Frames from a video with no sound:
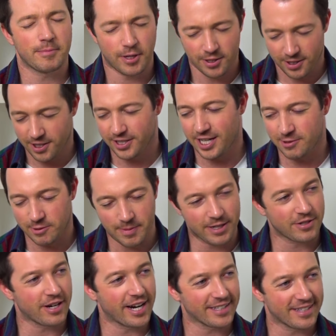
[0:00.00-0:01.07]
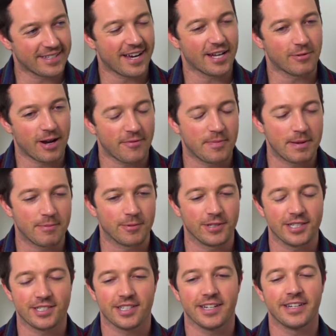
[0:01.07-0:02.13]
Ball. Yeah. Okay, I just want to make sure I got the title right for people
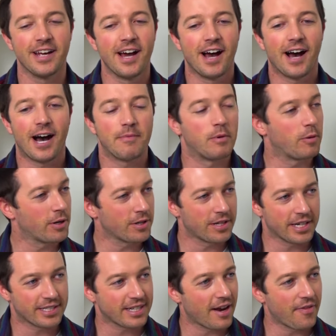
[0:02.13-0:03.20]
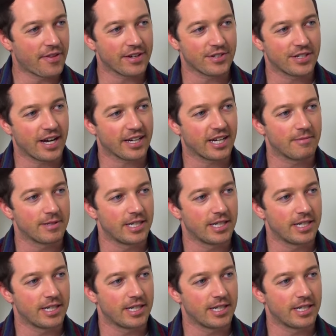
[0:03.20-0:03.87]
listening. But what are the exciting things you got coming